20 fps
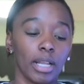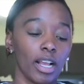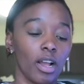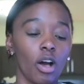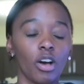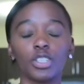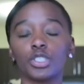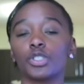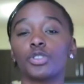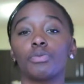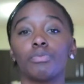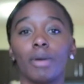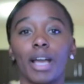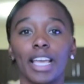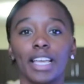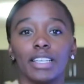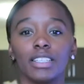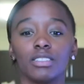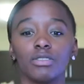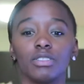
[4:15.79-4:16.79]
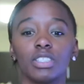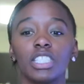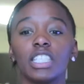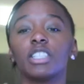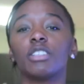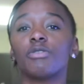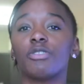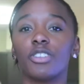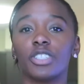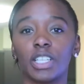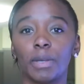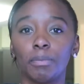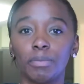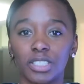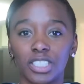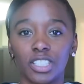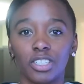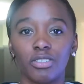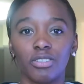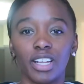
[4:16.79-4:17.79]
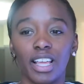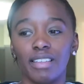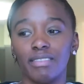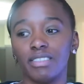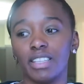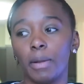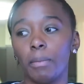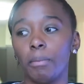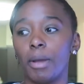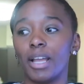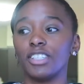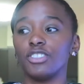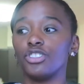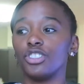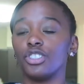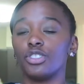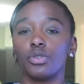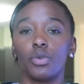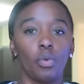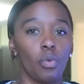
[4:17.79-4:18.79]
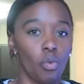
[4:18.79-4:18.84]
but I also might see the first episode and then might just